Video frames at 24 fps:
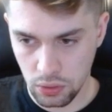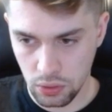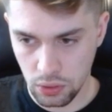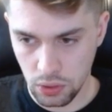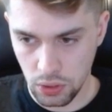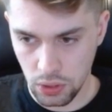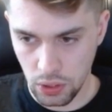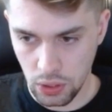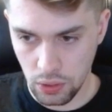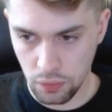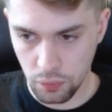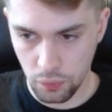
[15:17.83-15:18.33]

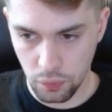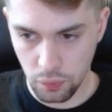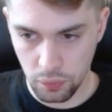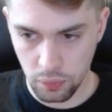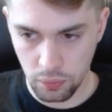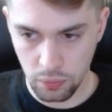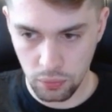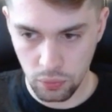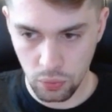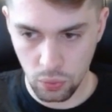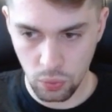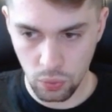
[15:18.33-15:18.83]
if
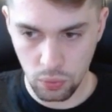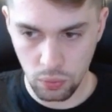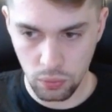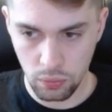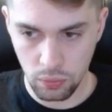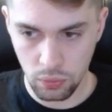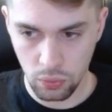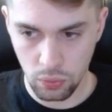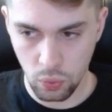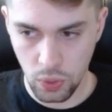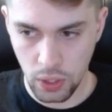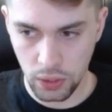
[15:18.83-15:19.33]

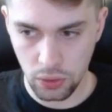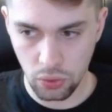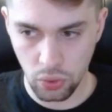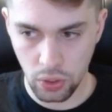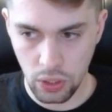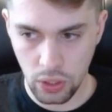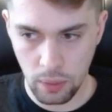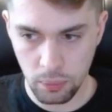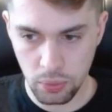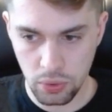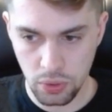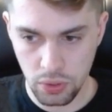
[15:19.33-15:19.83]
white
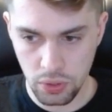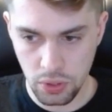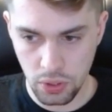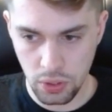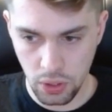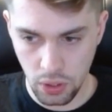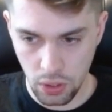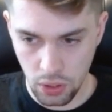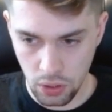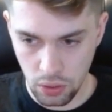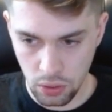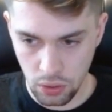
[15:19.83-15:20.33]
recaptures
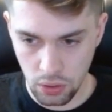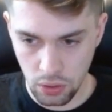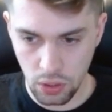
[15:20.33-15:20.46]
here,